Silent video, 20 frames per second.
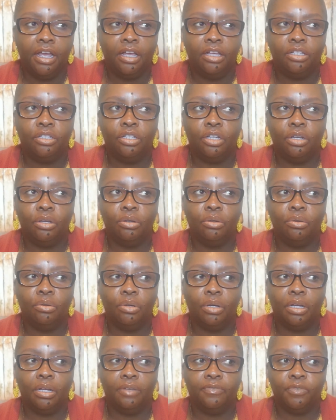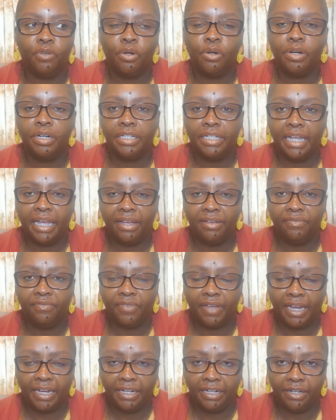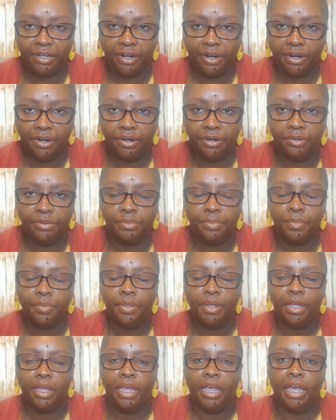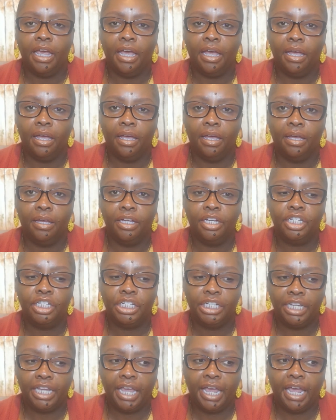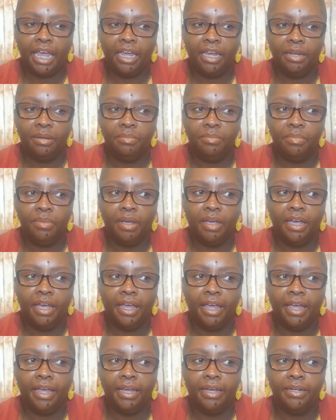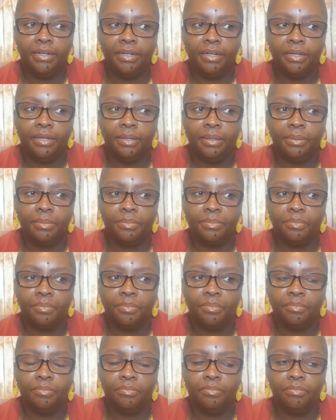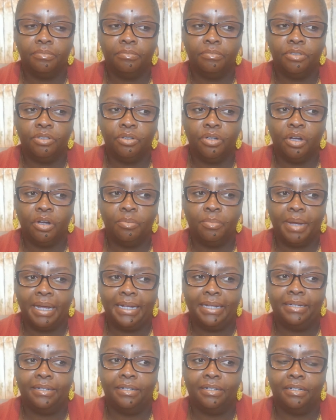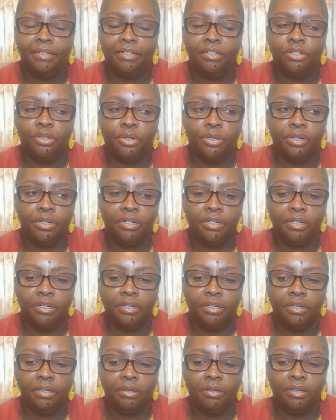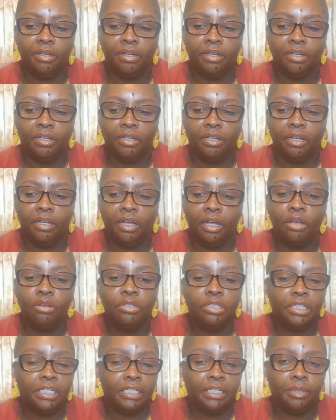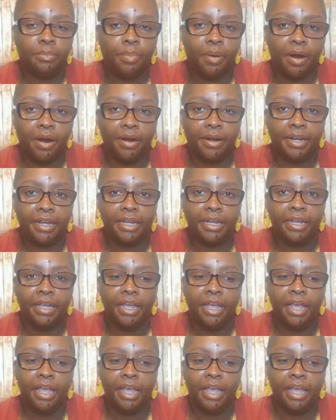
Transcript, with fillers: So uh, of course I invited her. Uh, she came and, um, you know, my daughter hosted the party